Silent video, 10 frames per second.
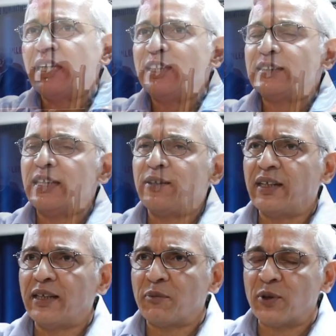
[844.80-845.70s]
behind this
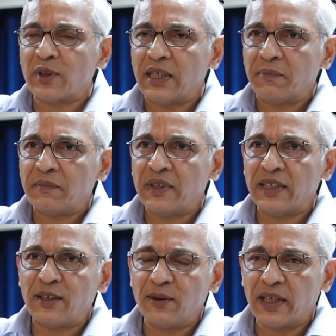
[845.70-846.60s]
EduTech program,
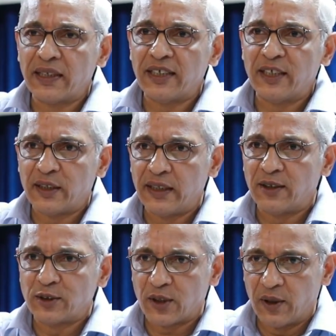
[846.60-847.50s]
that you get a
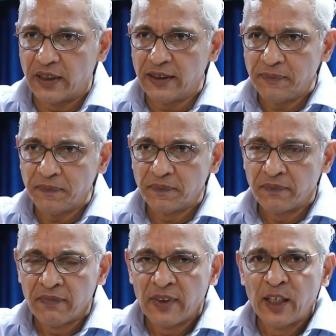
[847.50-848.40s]
renowned scholar,
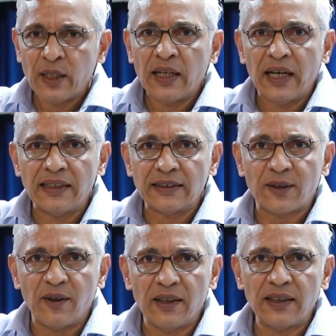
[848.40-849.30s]
and the
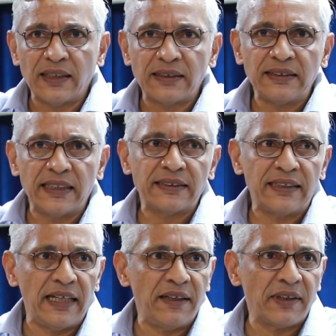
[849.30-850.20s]
scholar doesn't
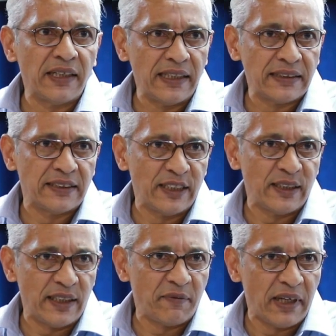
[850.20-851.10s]
just deliver a lecture
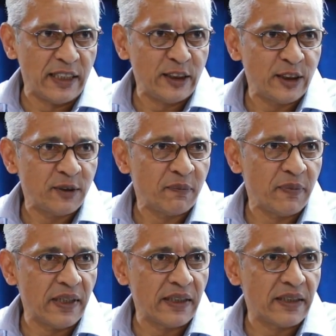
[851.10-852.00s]
and vanish,
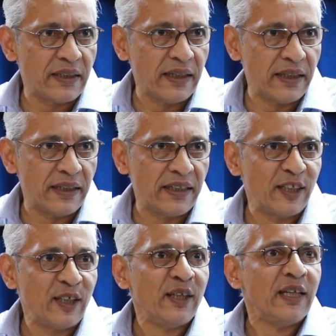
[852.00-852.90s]
but
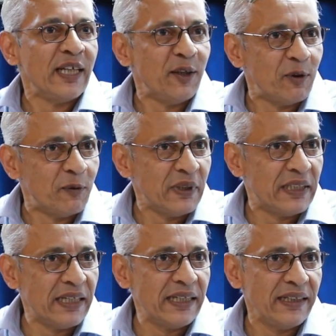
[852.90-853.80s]
he will be
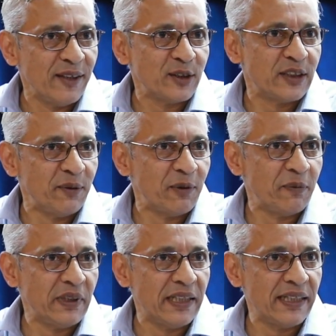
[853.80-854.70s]
there, he or she
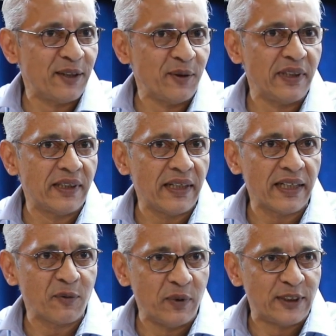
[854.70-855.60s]
will be there to
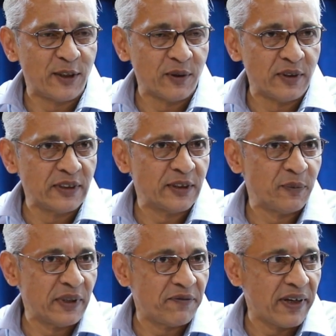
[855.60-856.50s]
interact with students,
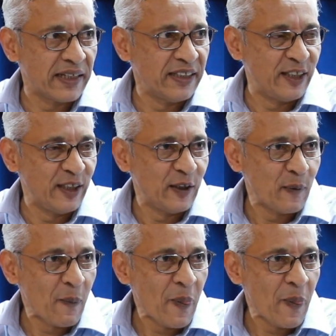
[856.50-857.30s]
with faculty,